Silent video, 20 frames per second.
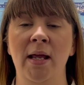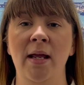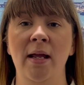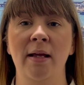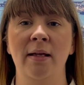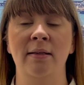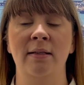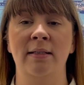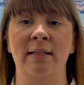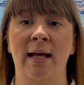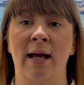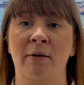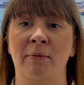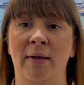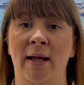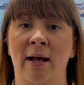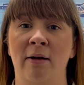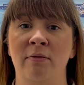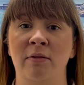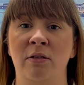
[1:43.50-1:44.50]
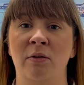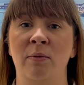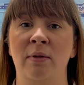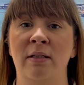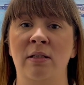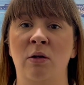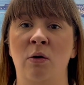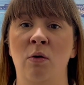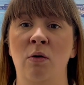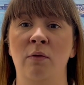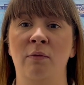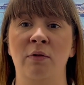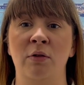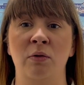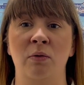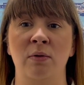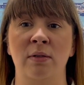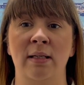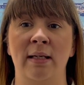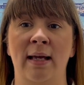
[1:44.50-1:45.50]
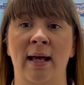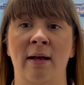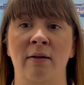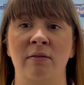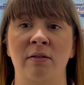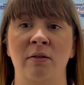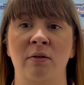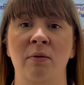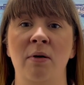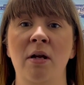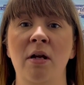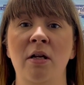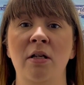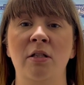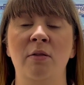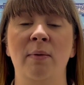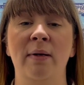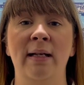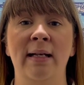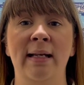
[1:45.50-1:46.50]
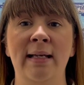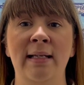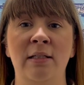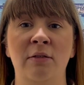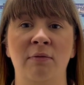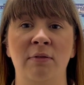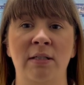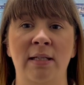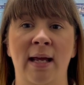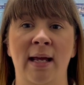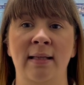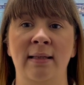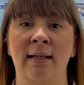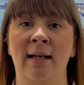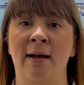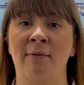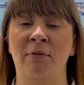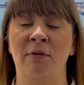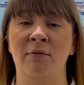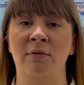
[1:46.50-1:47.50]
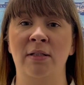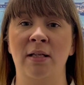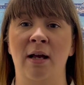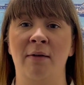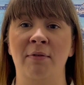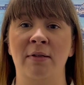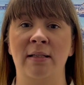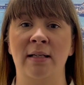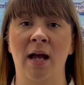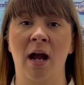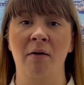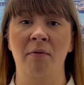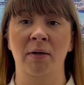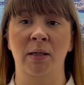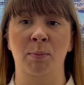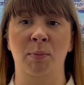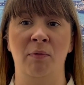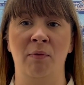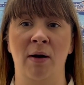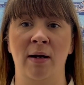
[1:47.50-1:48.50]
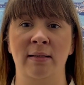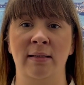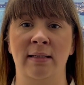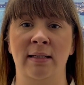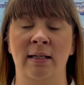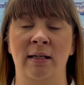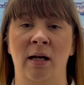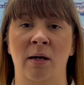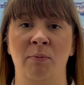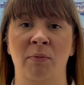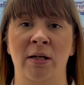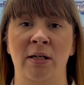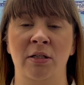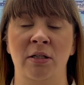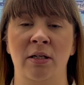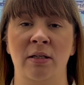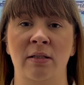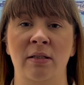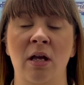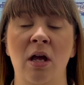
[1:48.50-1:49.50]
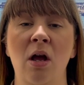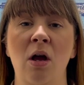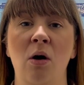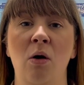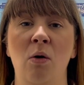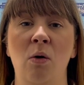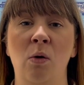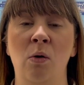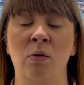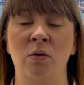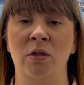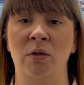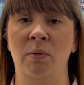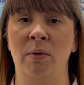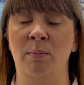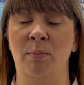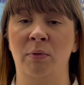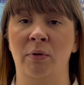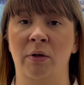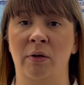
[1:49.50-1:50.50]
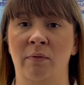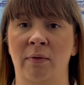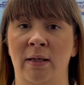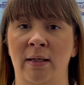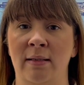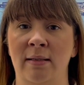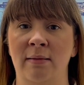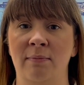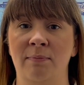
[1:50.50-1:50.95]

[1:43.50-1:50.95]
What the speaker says: The Town Council has called for Dorset Council to at least retain the level of service currently provided in Lyme Regis or to improve it.